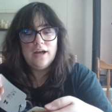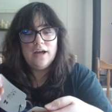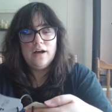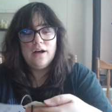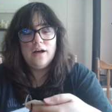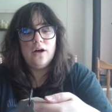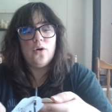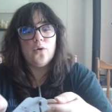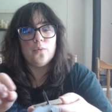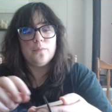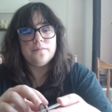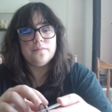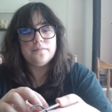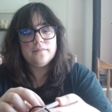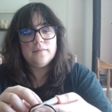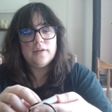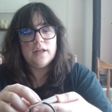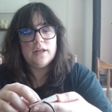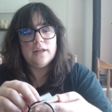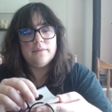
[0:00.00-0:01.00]
Oh,
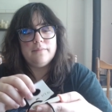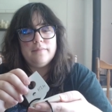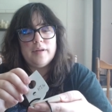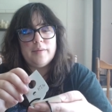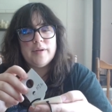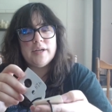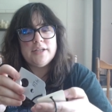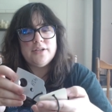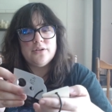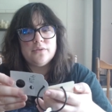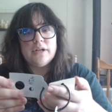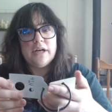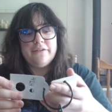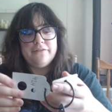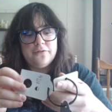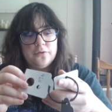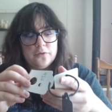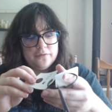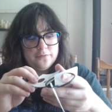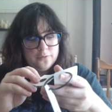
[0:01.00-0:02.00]
maybe I don't have
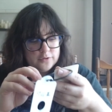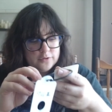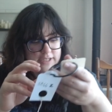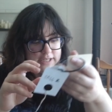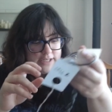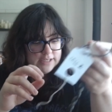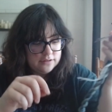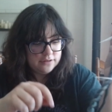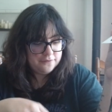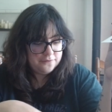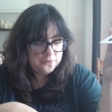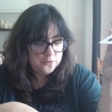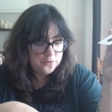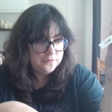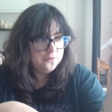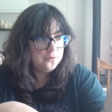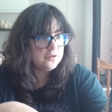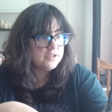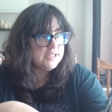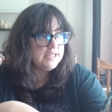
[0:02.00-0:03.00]
414. The
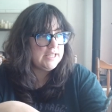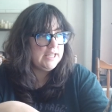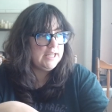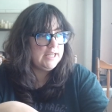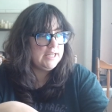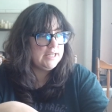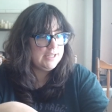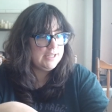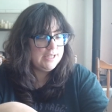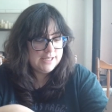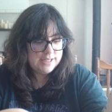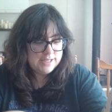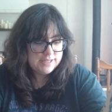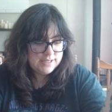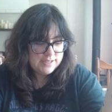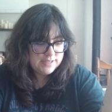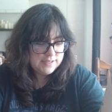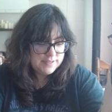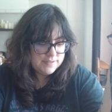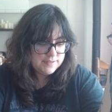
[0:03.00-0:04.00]
414
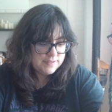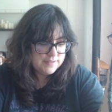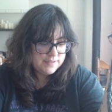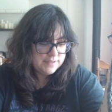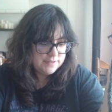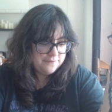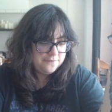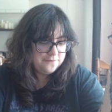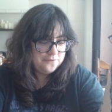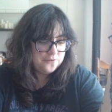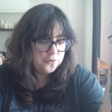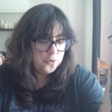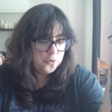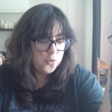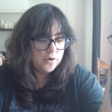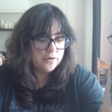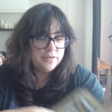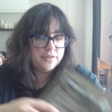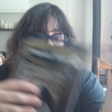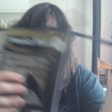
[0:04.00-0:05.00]
is
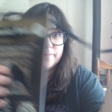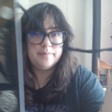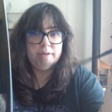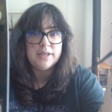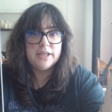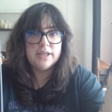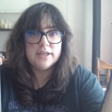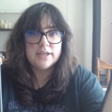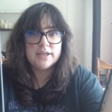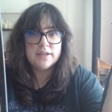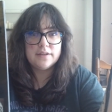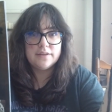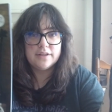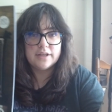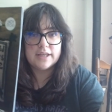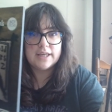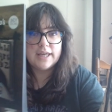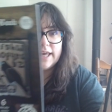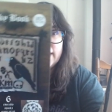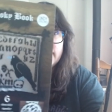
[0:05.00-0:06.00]
for the beak, the
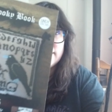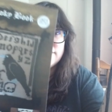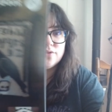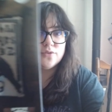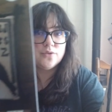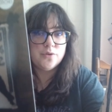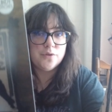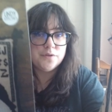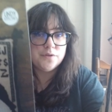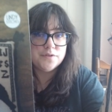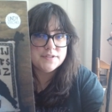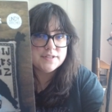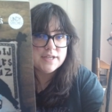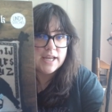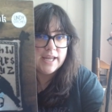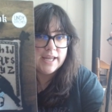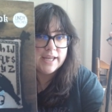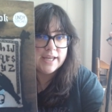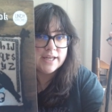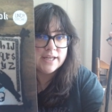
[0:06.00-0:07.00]
candles,
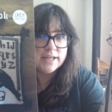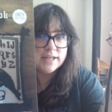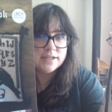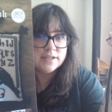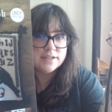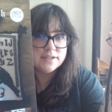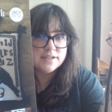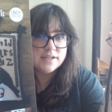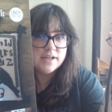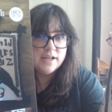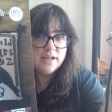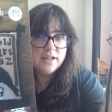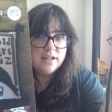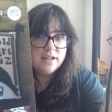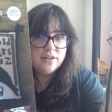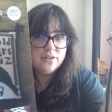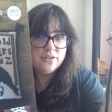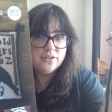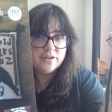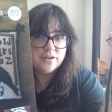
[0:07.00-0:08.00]
and
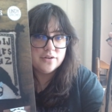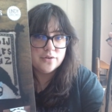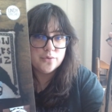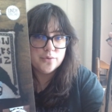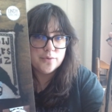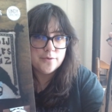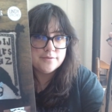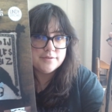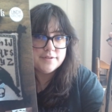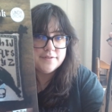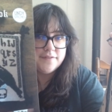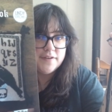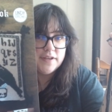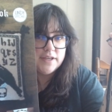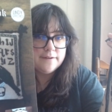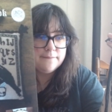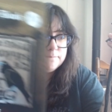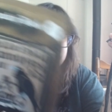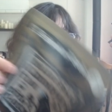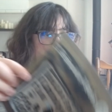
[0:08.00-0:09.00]
the crow's feet.